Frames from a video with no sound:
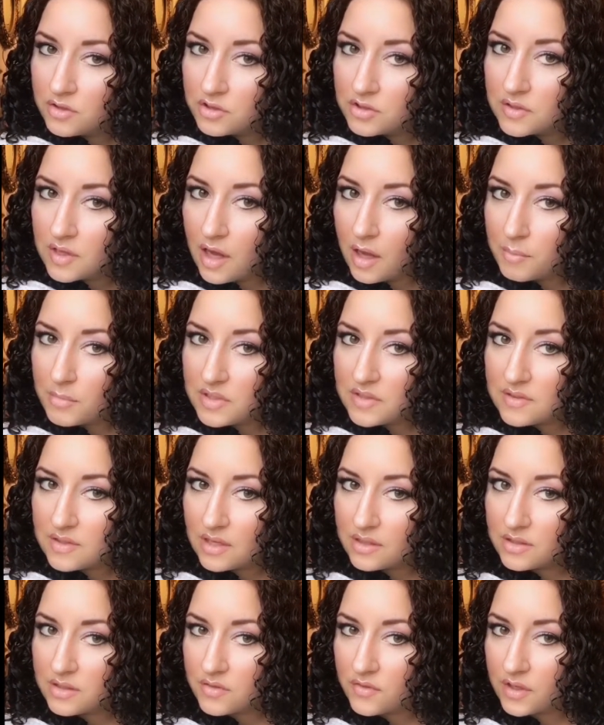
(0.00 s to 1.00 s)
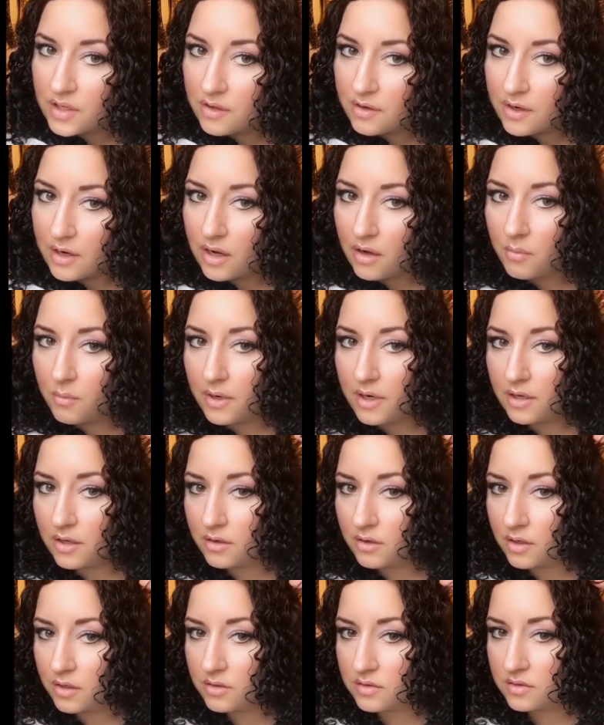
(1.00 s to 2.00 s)
just common sense, figuring out where it
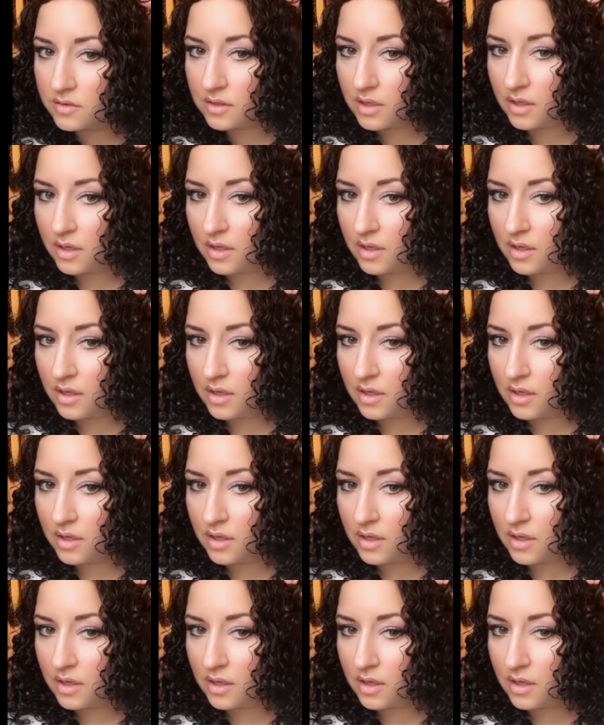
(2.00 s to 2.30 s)
grows.